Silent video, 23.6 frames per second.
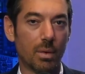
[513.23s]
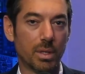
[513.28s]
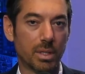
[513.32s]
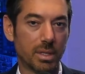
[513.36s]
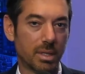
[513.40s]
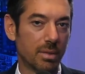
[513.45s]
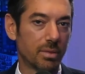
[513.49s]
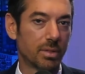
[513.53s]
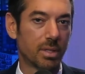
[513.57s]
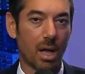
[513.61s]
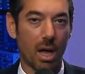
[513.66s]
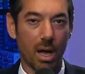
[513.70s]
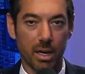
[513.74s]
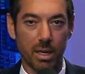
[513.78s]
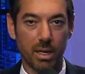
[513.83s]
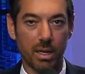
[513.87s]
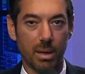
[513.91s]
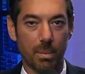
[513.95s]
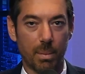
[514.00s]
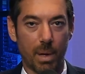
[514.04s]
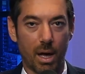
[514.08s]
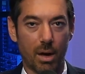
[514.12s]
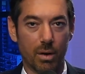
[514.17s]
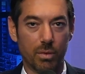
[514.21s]
what Steve's talking
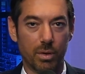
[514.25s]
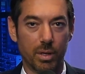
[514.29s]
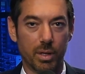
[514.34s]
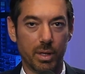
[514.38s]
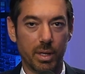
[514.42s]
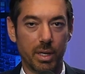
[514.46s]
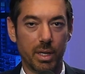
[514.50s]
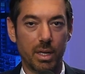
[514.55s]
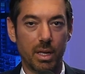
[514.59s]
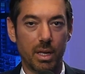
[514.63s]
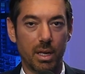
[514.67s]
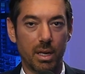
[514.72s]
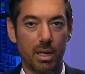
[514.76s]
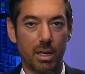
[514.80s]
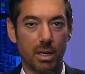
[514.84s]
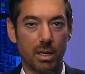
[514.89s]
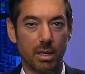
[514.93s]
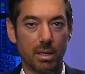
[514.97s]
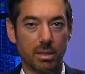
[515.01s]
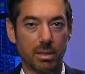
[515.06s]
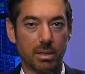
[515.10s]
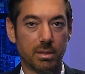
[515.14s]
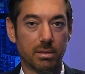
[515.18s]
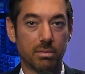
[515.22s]
about really
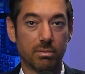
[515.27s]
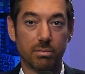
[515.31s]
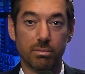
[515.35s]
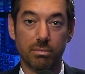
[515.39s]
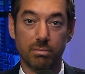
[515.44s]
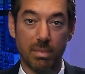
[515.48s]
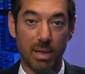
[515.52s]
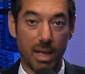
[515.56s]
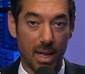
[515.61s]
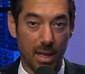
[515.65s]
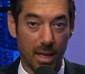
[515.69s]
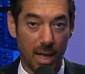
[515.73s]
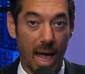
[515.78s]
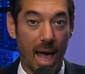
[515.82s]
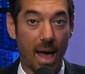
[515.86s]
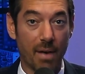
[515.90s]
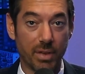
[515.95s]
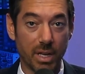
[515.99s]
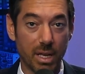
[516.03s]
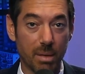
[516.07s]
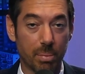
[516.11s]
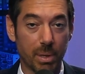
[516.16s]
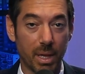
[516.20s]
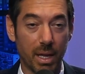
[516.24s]
is
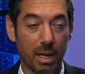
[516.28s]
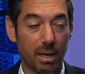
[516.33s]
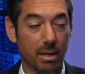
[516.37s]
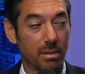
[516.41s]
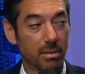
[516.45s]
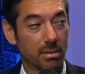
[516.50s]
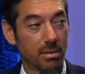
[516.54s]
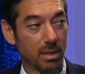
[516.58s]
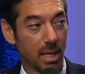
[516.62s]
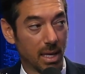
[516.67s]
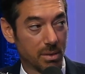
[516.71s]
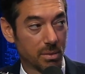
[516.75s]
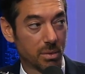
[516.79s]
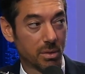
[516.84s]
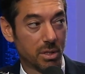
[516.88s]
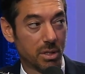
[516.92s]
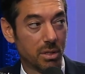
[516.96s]
having a plan. That's what